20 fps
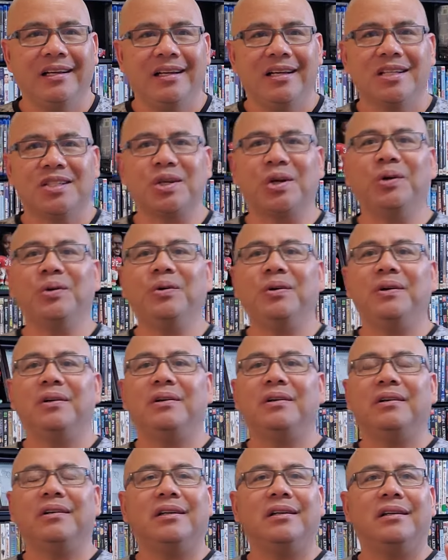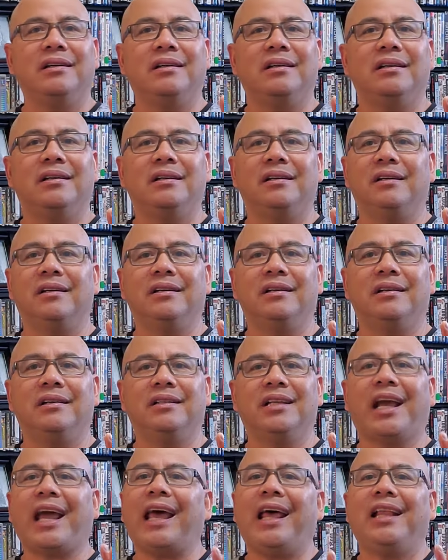So
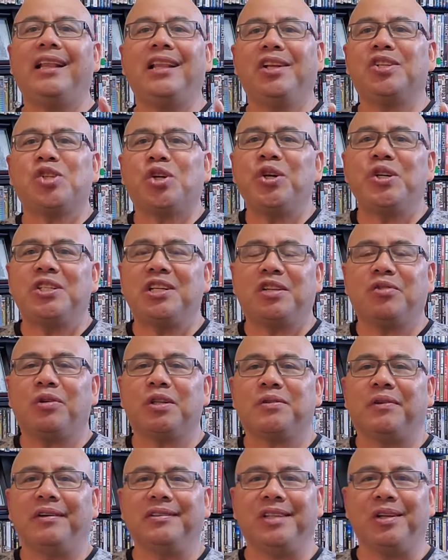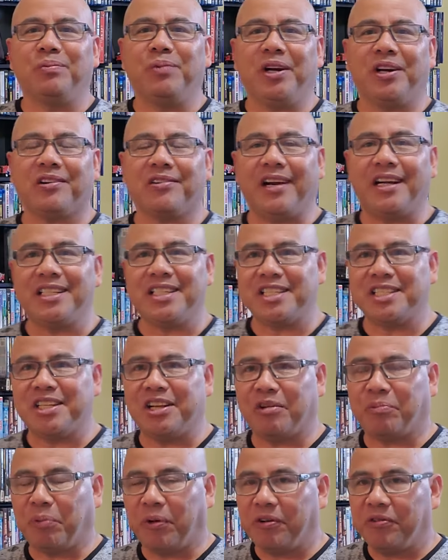the, the church that was founded by Christ is
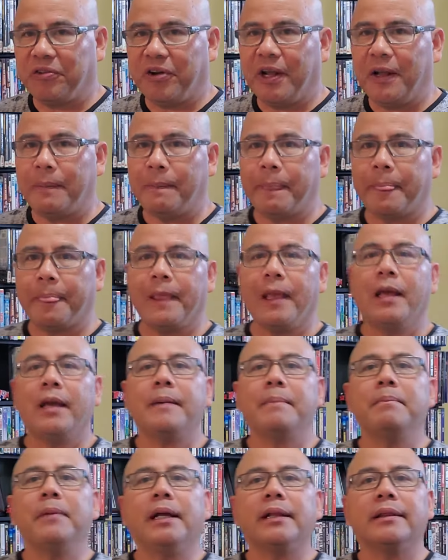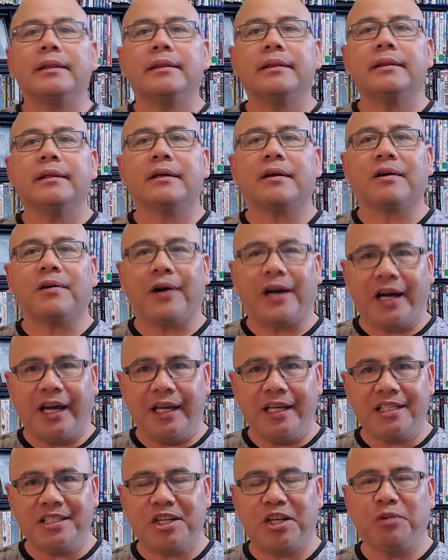not perfect, but
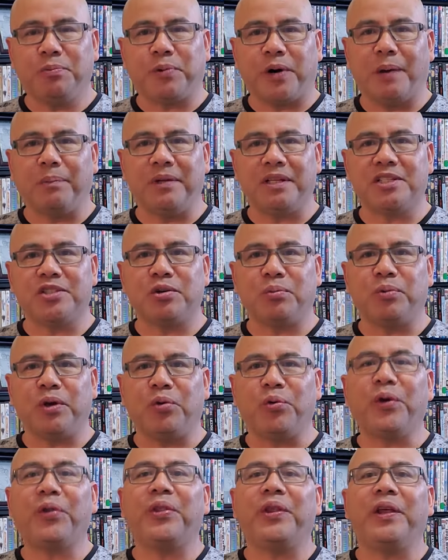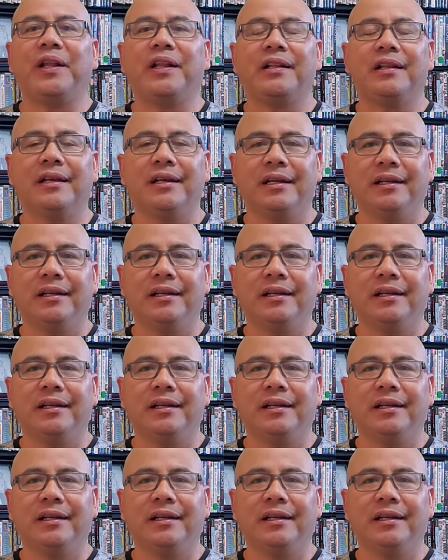Christ had promised to be with it.